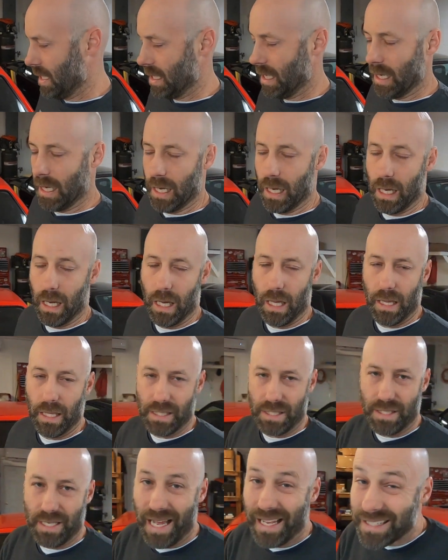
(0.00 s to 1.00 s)
The
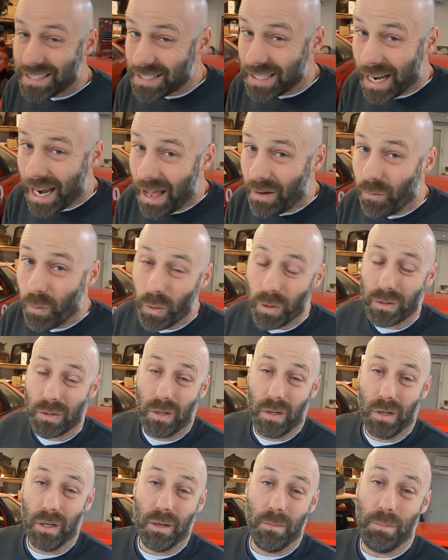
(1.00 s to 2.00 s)
sets that I've worked
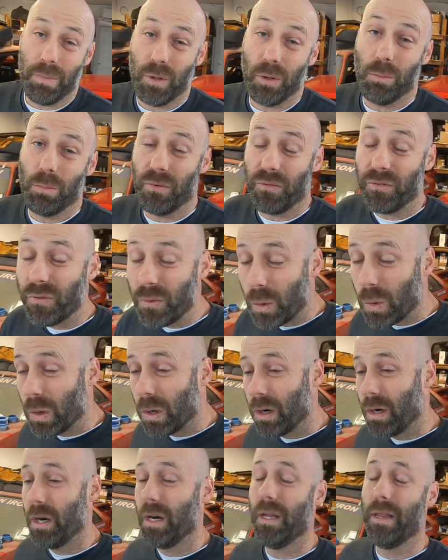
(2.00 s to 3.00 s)
on and built
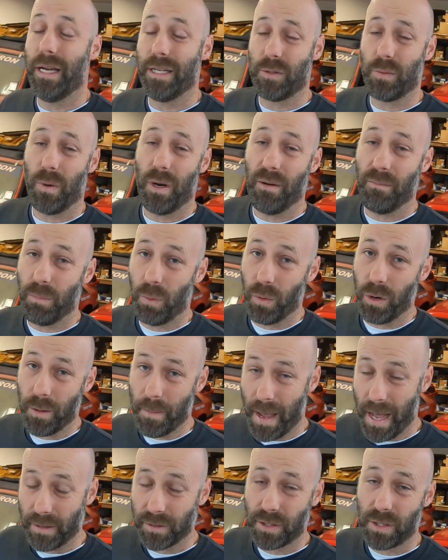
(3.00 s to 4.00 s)
before, that's what I've bored
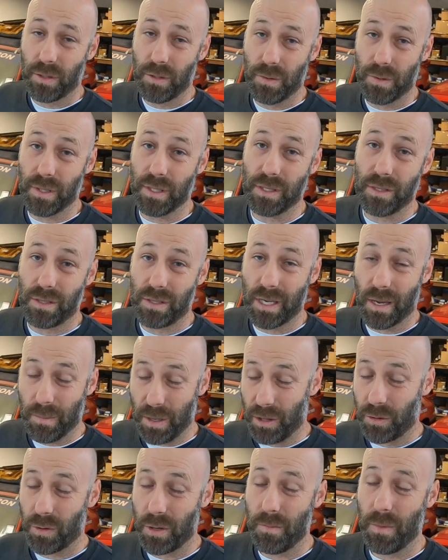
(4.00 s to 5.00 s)
them out to, is
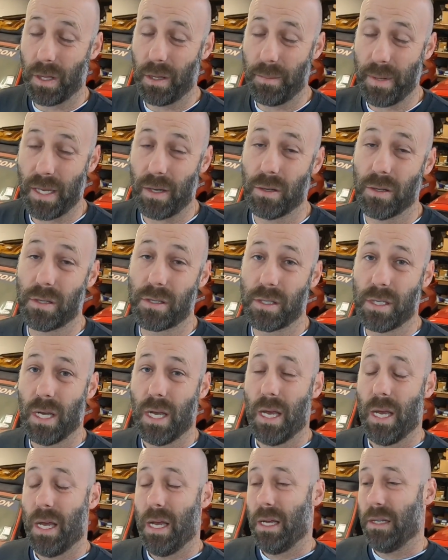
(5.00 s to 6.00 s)
73 millimeters,
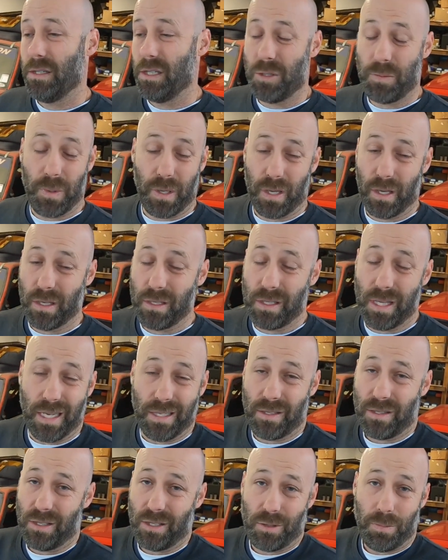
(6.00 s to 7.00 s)
just because
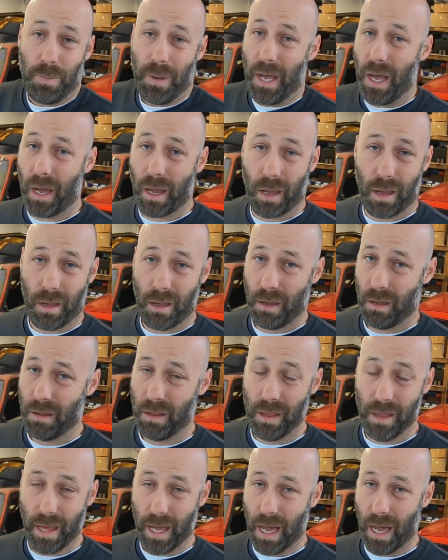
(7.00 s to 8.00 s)
that's the spec
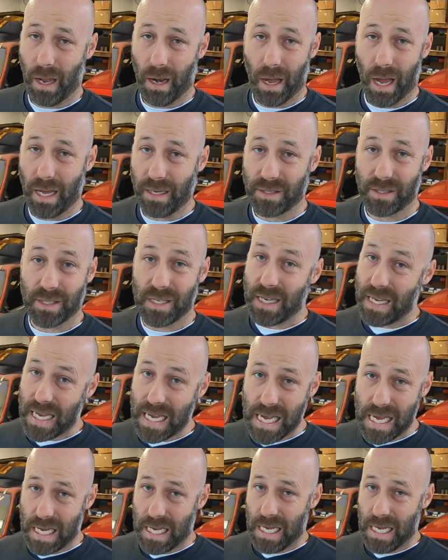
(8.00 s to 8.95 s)
that I see.